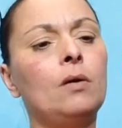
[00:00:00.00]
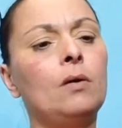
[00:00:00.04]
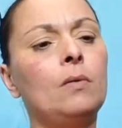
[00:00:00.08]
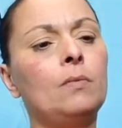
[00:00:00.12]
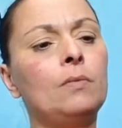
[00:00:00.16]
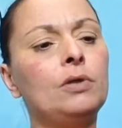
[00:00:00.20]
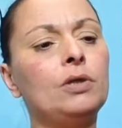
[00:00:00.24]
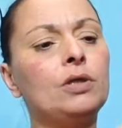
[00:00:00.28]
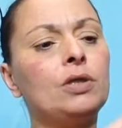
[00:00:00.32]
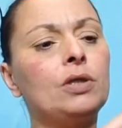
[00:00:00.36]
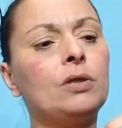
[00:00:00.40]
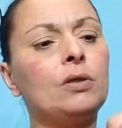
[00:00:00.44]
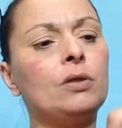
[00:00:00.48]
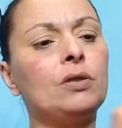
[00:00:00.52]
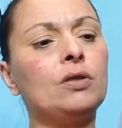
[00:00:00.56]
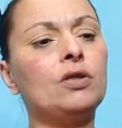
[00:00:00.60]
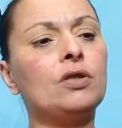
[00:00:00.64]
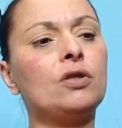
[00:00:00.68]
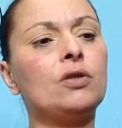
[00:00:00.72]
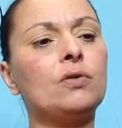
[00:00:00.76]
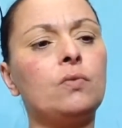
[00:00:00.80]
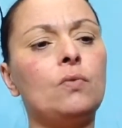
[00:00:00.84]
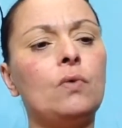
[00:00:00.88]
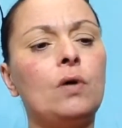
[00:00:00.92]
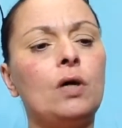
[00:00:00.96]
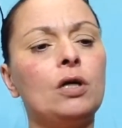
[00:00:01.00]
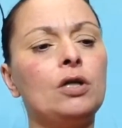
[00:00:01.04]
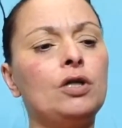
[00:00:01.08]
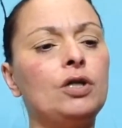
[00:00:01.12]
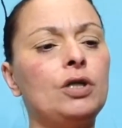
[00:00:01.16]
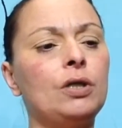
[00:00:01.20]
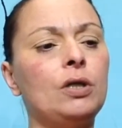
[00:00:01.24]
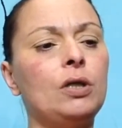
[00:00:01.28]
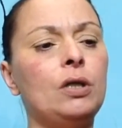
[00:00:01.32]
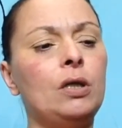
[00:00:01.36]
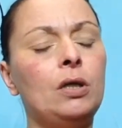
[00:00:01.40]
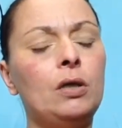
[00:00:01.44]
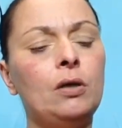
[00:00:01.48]
I'm just going to swatch
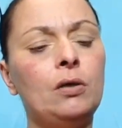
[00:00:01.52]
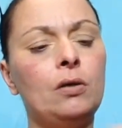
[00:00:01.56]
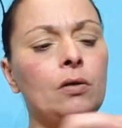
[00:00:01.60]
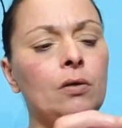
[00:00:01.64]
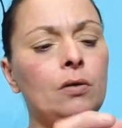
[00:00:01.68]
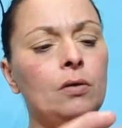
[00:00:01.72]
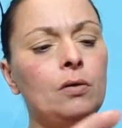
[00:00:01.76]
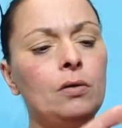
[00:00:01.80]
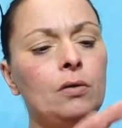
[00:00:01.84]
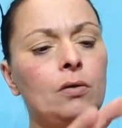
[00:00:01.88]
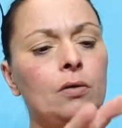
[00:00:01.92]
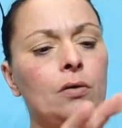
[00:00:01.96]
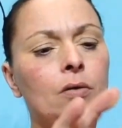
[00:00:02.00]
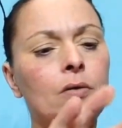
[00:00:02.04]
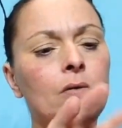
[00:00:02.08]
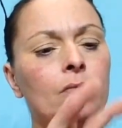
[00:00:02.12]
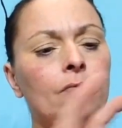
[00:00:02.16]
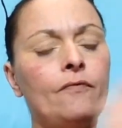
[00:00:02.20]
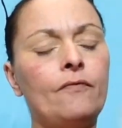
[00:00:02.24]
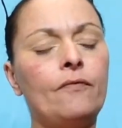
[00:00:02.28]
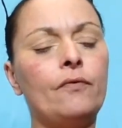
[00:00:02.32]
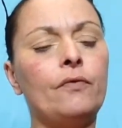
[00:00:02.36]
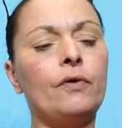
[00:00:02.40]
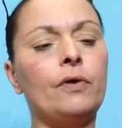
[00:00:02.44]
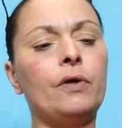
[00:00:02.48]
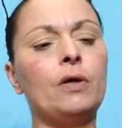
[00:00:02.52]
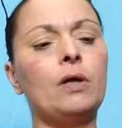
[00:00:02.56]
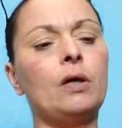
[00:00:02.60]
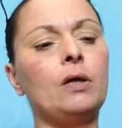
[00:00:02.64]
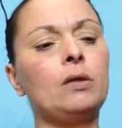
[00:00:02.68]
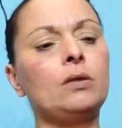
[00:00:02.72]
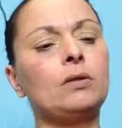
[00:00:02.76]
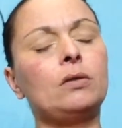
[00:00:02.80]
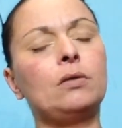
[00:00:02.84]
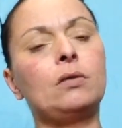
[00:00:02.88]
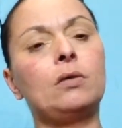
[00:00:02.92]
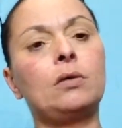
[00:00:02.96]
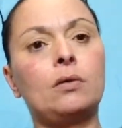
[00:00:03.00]
it here for you
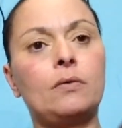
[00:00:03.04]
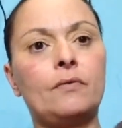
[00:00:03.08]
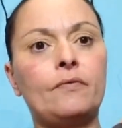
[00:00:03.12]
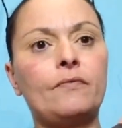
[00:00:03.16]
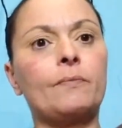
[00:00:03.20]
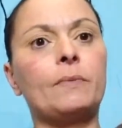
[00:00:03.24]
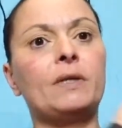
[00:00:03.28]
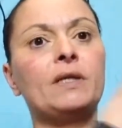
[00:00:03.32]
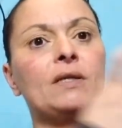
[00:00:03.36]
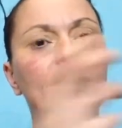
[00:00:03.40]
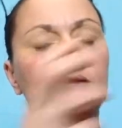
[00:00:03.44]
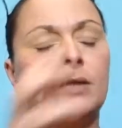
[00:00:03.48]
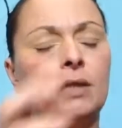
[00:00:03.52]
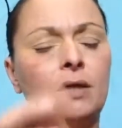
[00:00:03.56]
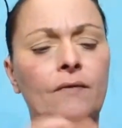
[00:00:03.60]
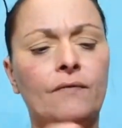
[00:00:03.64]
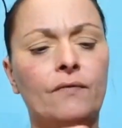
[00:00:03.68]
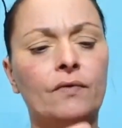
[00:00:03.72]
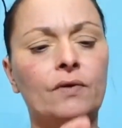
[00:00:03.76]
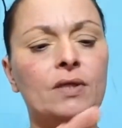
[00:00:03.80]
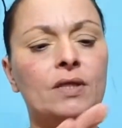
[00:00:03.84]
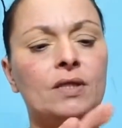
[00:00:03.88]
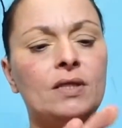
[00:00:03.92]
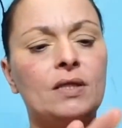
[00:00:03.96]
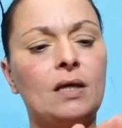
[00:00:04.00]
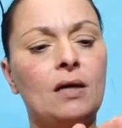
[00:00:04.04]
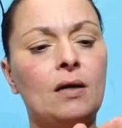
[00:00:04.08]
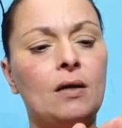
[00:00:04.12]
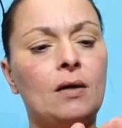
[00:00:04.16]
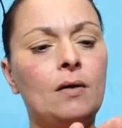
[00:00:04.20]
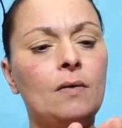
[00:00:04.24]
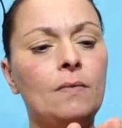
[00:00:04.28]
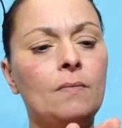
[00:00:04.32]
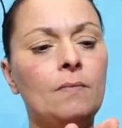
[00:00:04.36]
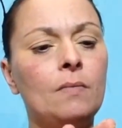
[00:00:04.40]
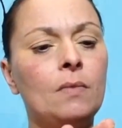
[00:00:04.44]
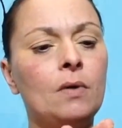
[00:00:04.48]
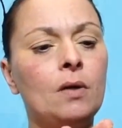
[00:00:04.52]
guys. Oh, my sleeve would stay
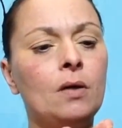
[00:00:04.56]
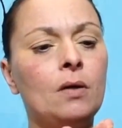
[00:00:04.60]
up.